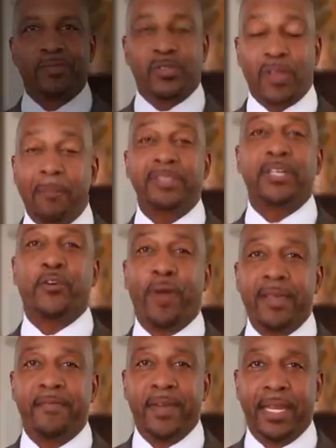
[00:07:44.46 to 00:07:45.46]
So that was a
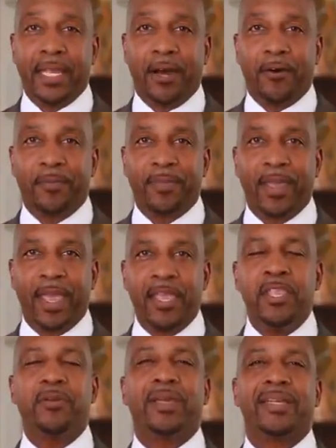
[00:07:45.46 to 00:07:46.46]
great video.
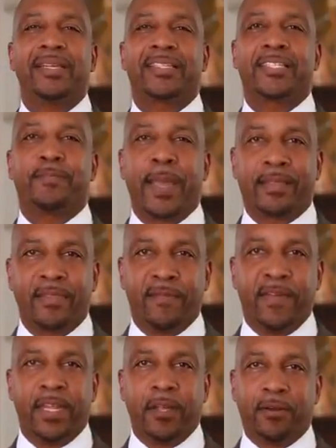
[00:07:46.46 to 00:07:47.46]
And you can expect the
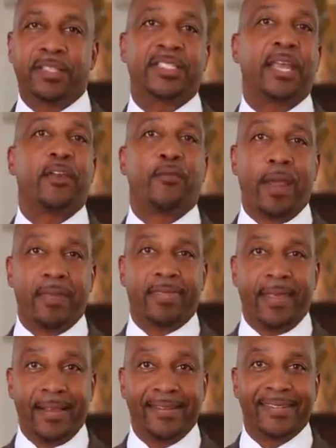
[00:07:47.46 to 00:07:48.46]
video to say great
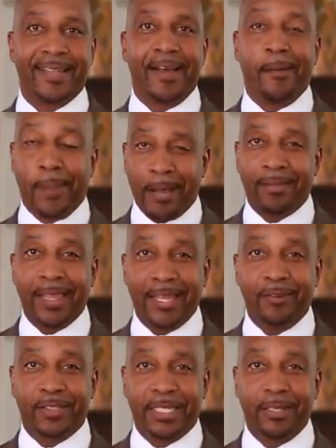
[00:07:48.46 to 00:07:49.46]
things about
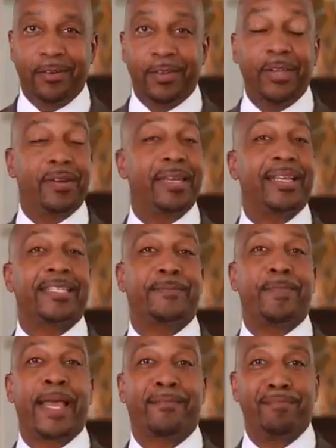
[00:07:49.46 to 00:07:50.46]
Legal Shield. You can
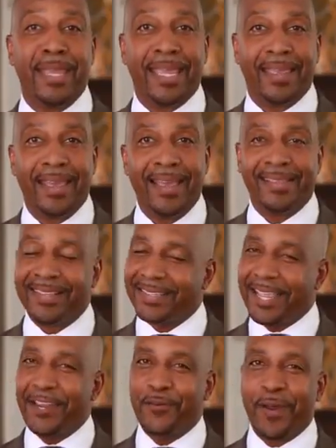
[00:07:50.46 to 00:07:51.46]
expect me to
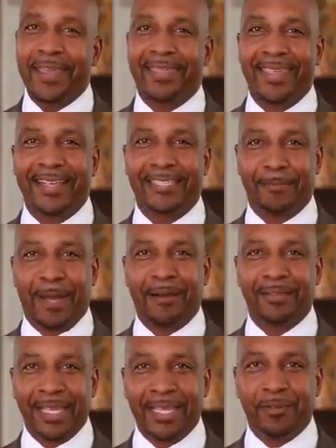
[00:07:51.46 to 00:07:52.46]
say great things
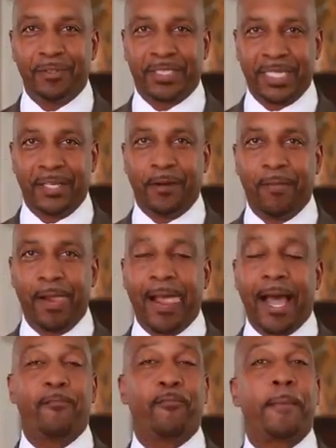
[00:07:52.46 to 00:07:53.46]
about Legal Shield.
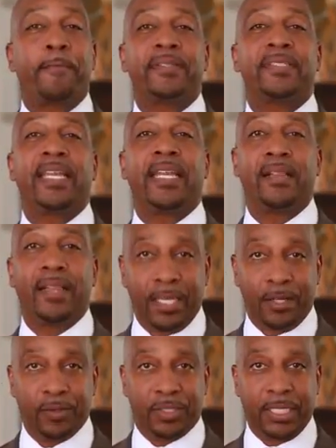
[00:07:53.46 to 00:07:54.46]
I'm representing
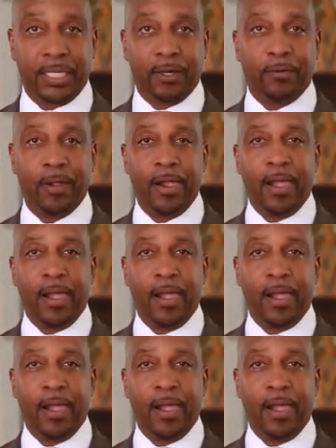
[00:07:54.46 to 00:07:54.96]
Legal Shield.